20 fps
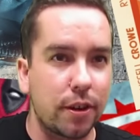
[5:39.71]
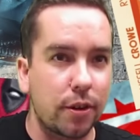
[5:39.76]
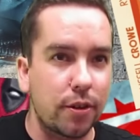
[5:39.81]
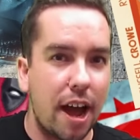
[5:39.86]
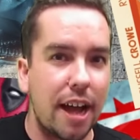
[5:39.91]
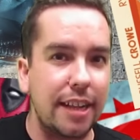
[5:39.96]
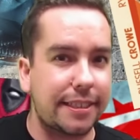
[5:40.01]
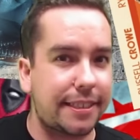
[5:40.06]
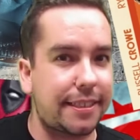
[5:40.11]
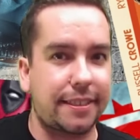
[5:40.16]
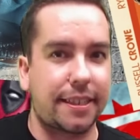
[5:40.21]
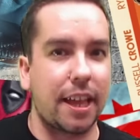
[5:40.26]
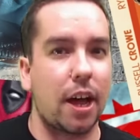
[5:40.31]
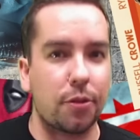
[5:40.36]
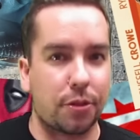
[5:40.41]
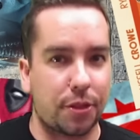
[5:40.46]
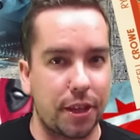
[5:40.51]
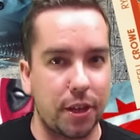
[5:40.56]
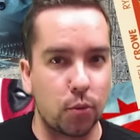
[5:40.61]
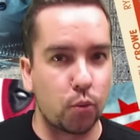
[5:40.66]
They're not
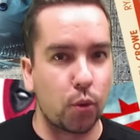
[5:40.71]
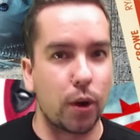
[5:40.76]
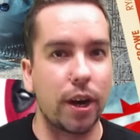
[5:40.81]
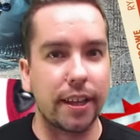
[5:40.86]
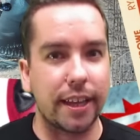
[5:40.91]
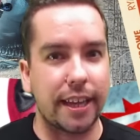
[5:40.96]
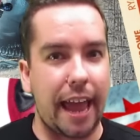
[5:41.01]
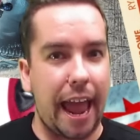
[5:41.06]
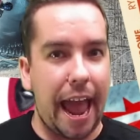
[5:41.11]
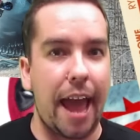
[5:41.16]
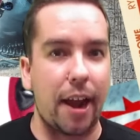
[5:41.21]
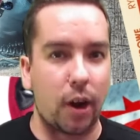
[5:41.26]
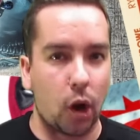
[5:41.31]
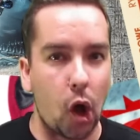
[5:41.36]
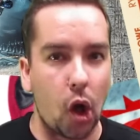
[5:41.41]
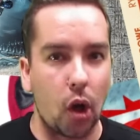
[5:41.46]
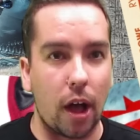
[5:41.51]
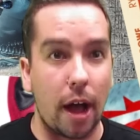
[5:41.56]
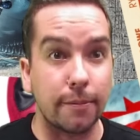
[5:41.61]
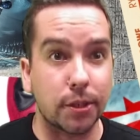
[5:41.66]
stealthy, really, at
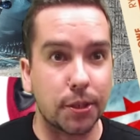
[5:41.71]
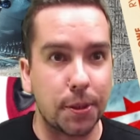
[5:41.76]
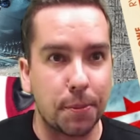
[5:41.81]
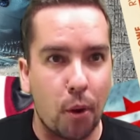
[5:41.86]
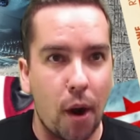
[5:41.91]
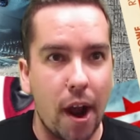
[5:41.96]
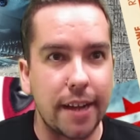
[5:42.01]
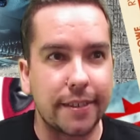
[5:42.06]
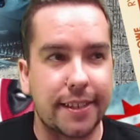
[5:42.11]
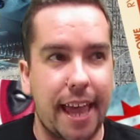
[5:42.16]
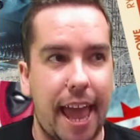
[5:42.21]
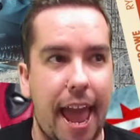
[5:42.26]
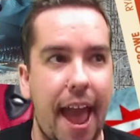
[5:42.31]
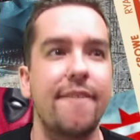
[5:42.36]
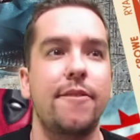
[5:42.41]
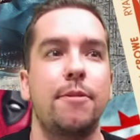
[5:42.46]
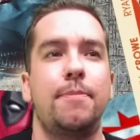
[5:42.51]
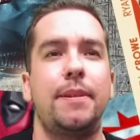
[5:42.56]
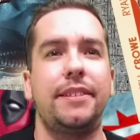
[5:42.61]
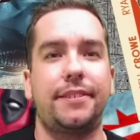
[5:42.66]
all. I'm surprised they
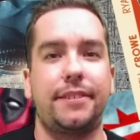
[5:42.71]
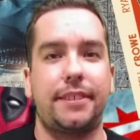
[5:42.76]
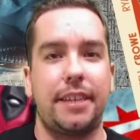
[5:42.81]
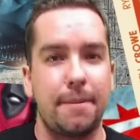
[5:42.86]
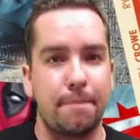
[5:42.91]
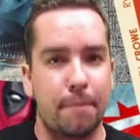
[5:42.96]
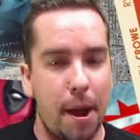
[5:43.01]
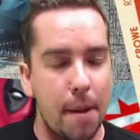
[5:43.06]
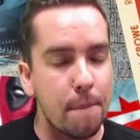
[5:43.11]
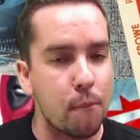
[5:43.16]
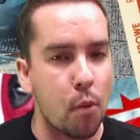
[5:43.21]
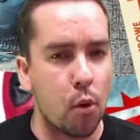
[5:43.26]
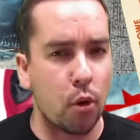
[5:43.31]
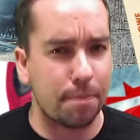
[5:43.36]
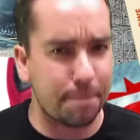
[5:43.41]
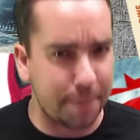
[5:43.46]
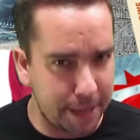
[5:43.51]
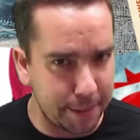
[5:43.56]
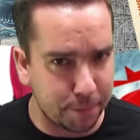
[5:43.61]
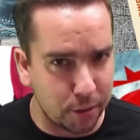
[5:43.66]
haven't been seen by
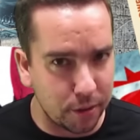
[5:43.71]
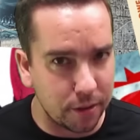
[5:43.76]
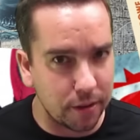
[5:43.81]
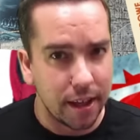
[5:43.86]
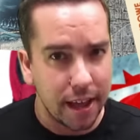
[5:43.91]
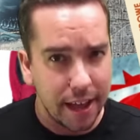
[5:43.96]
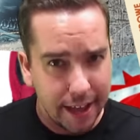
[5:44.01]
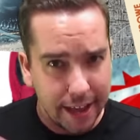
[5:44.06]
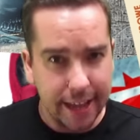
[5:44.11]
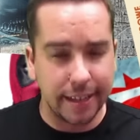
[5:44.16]
more people